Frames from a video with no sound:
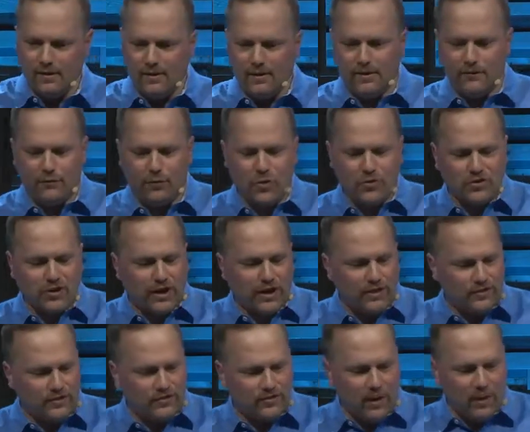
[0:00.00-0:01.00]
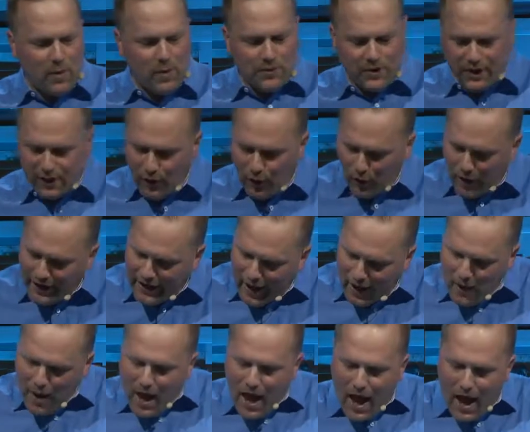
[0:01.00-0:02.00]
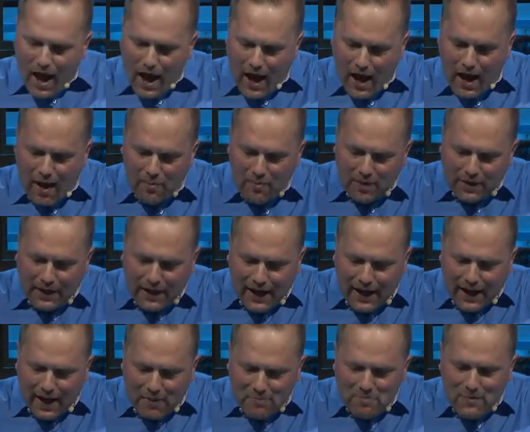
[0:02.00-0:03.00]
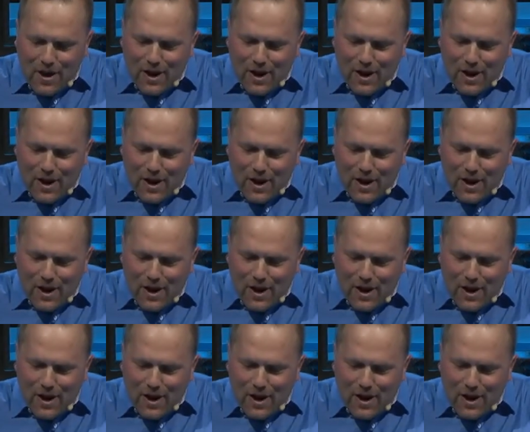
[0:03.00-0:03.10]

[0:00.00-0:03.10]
Unfortunately, it gets the same way when you get old. Anyhow, uh, but um,